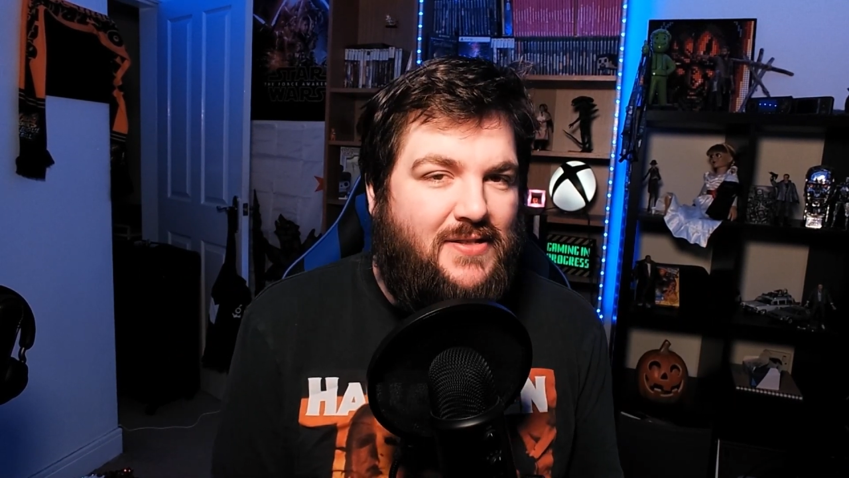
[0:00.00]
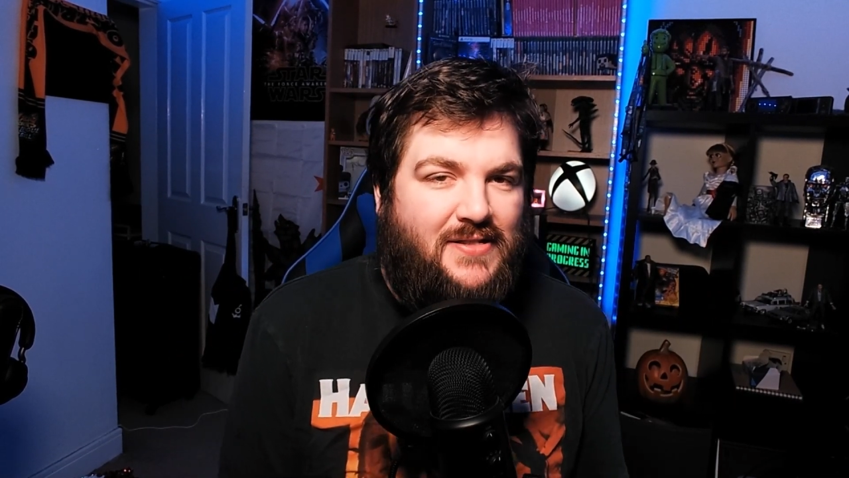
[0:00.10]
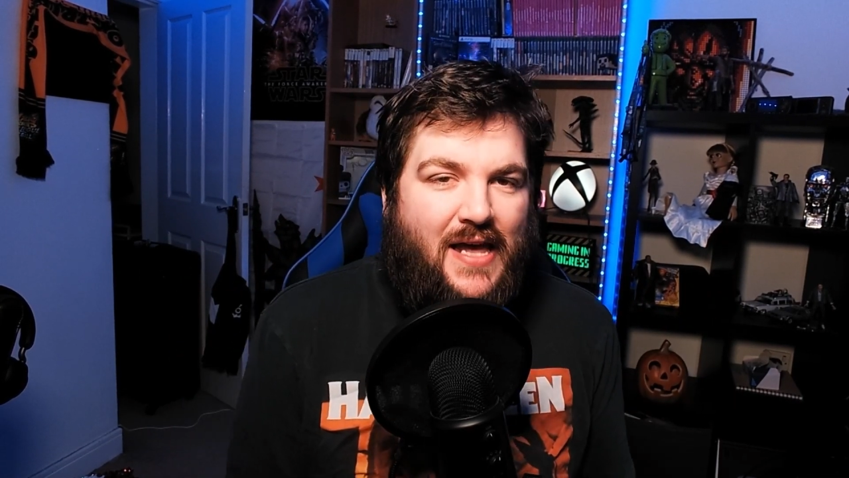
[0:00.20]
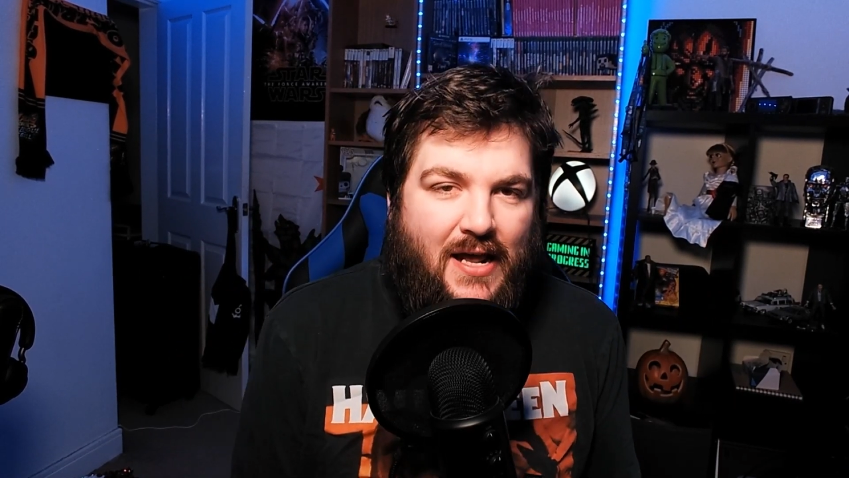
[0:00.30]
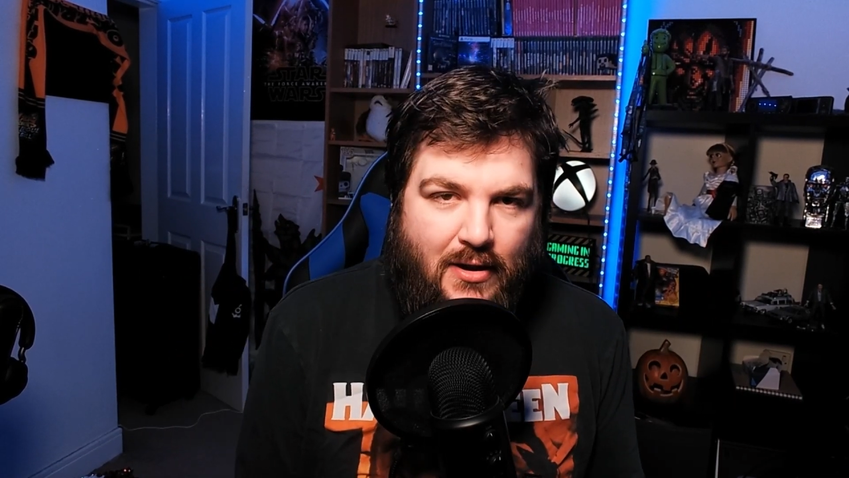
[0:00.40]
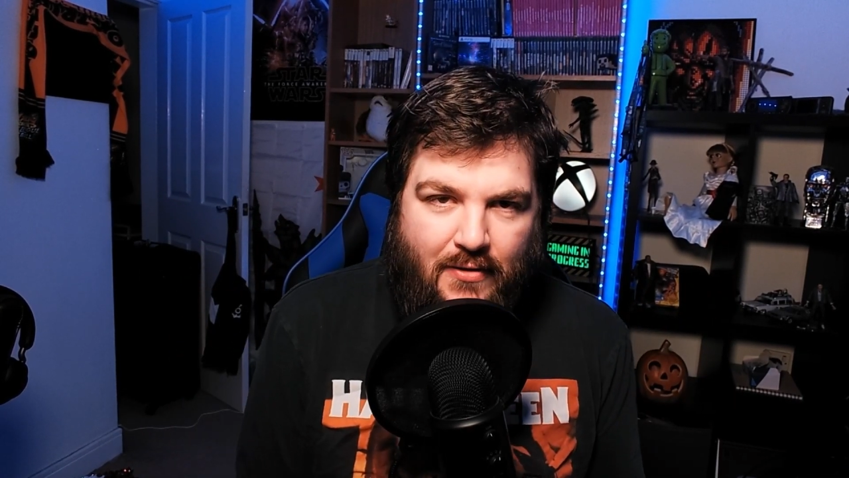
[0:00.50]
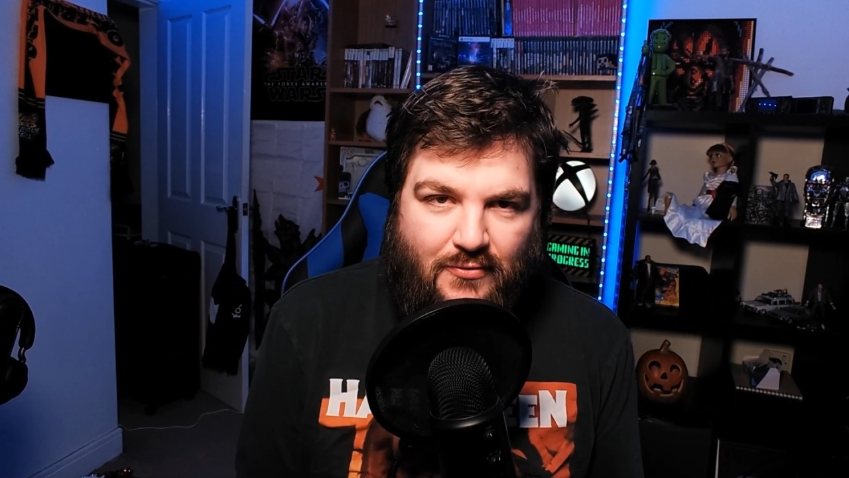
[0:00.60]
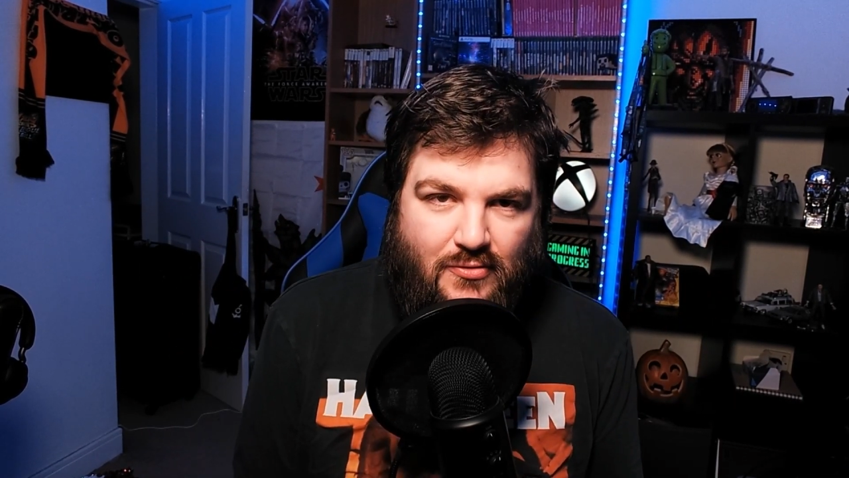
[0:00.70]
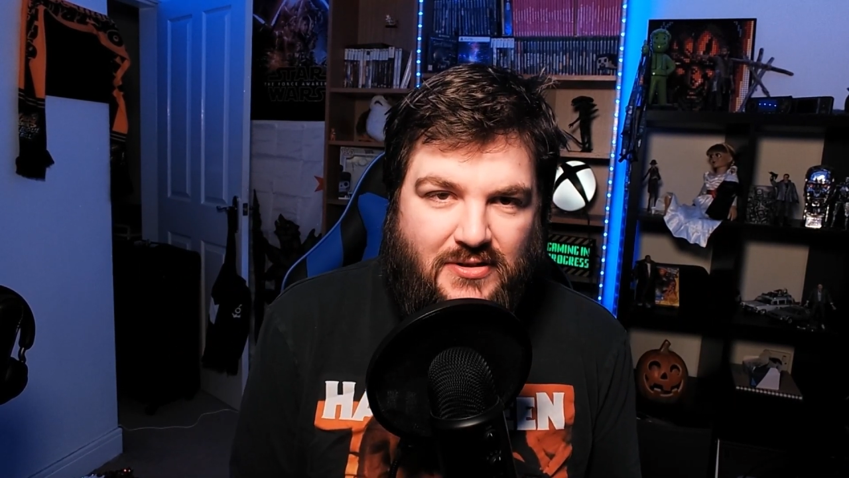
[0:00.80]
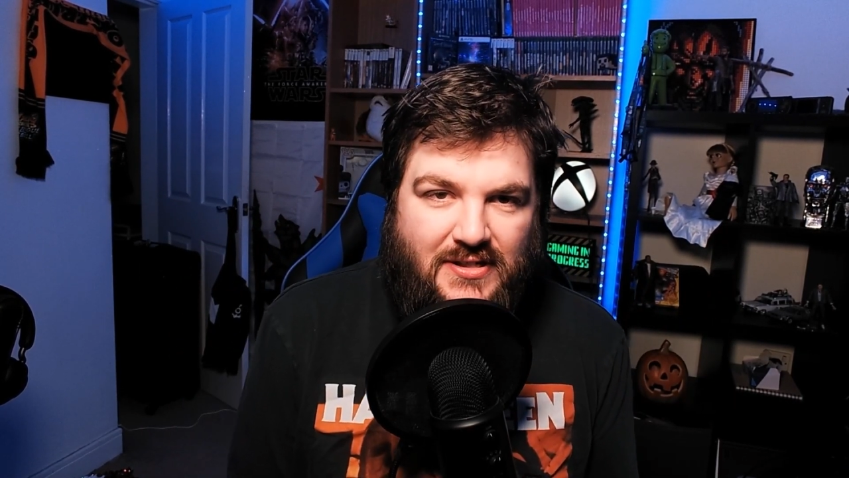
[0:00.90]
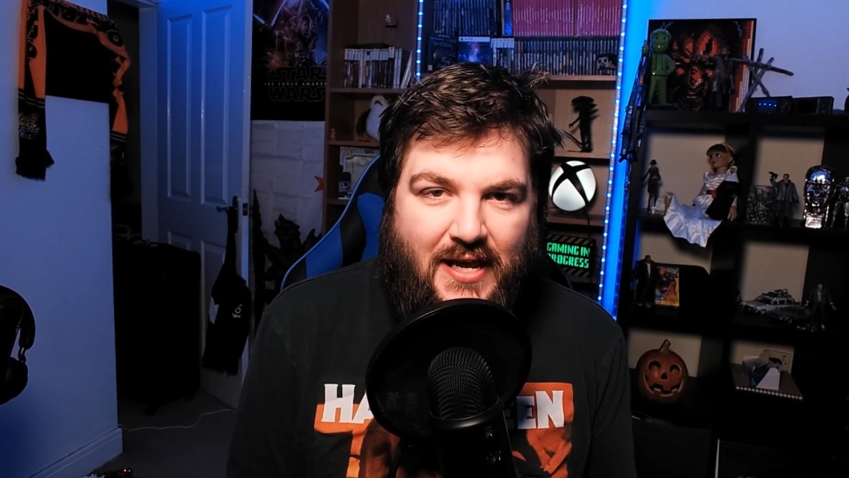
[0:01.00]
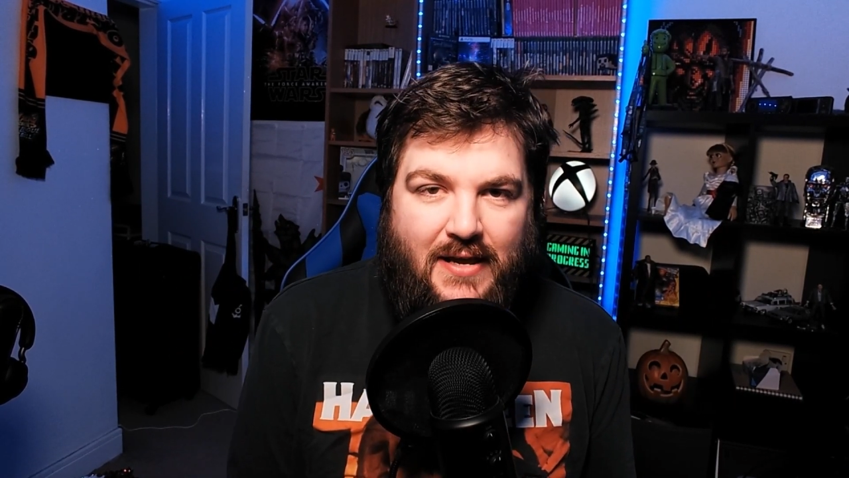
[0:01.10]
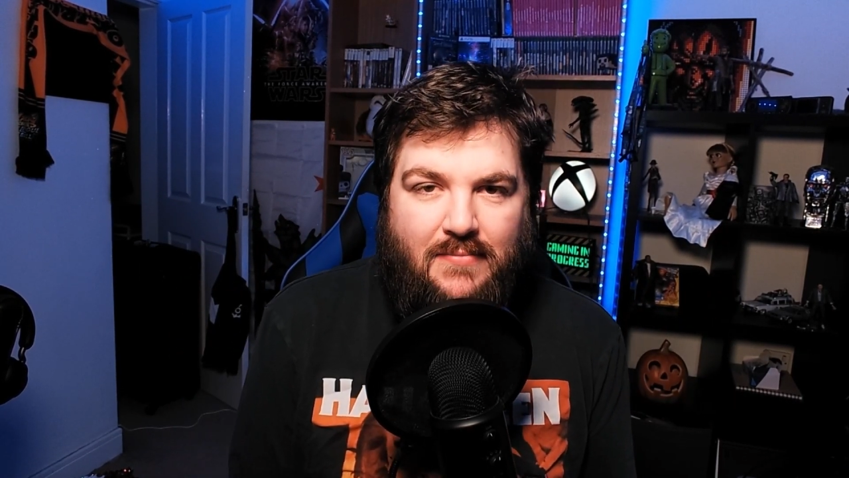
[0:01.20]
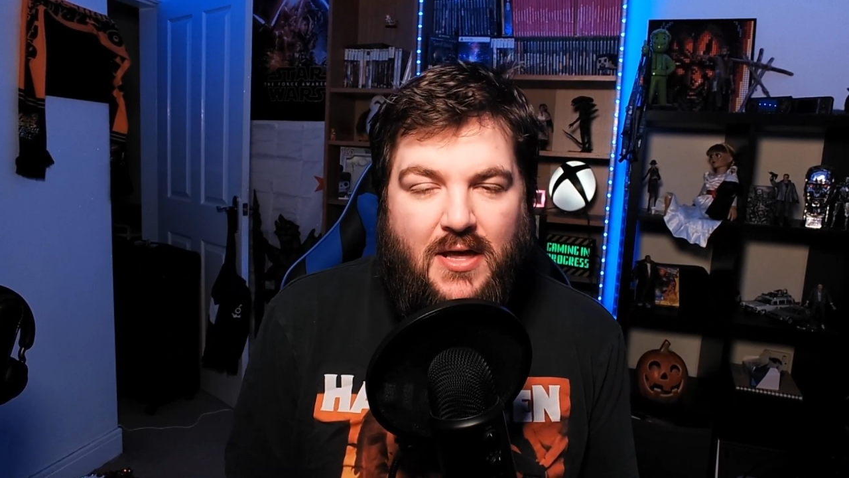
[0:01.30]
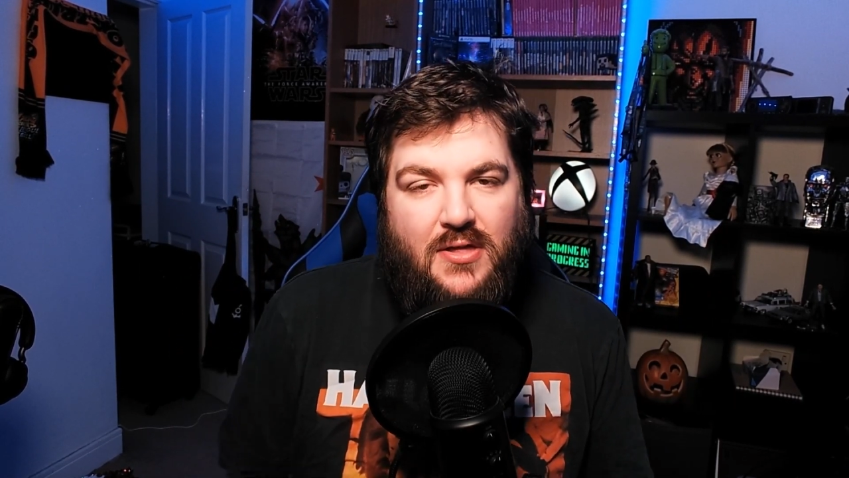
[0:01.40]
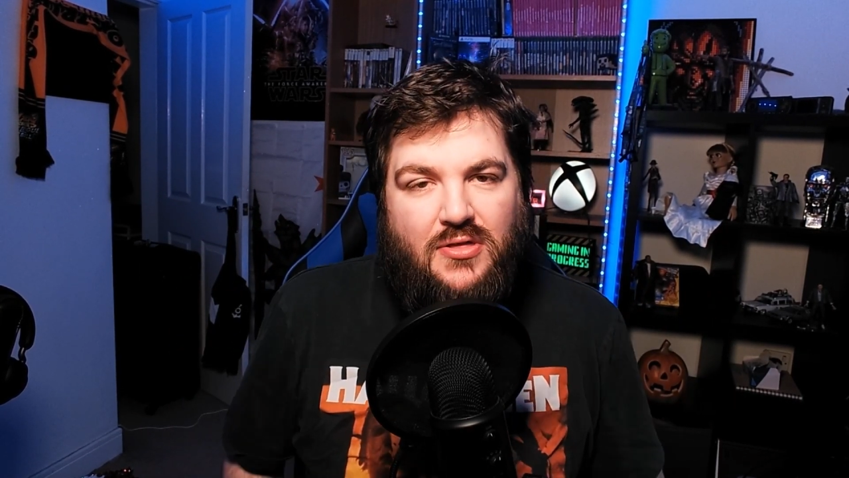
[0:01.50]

sale over on Steam